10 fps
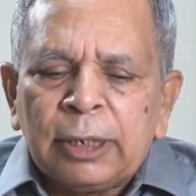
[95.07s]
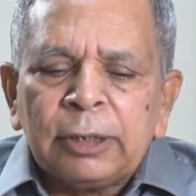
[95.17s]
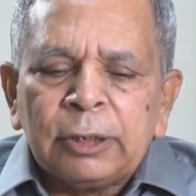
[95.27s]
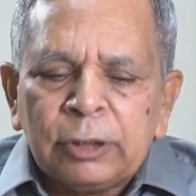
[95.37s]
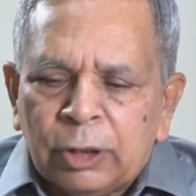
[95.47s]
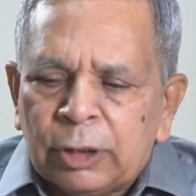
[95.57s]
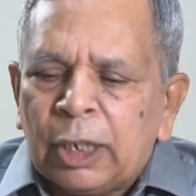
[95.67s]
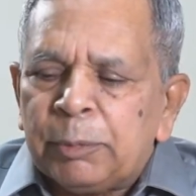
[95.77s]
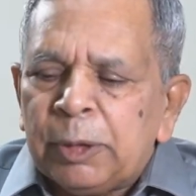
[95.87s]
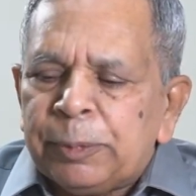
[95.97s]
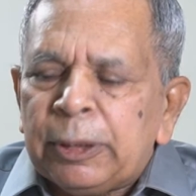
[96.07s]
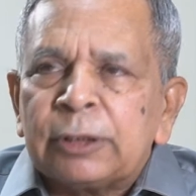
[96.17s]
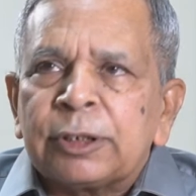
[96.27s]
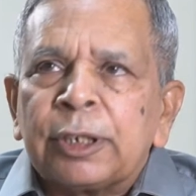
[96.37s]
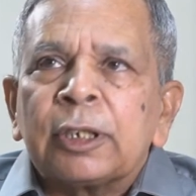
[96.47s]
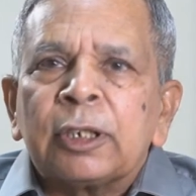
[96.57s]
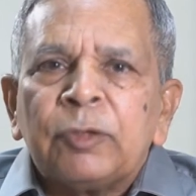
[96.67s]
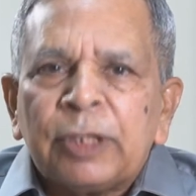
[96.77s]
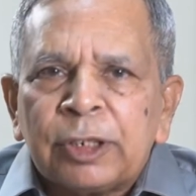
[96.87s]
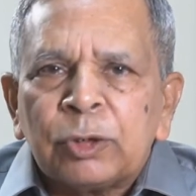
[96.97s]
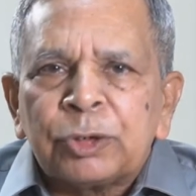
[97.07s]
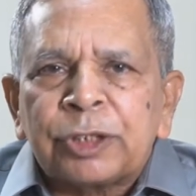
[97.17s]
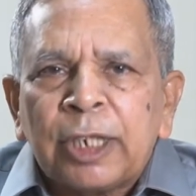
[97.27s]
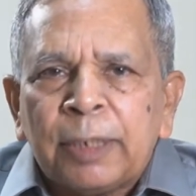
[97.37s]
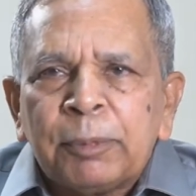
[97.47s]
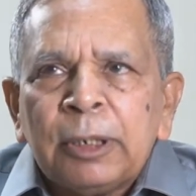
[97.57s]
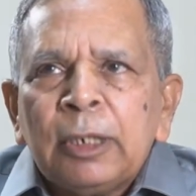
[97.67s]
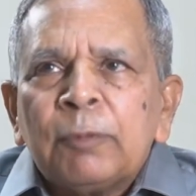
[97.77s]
and your IBP has taken a very good step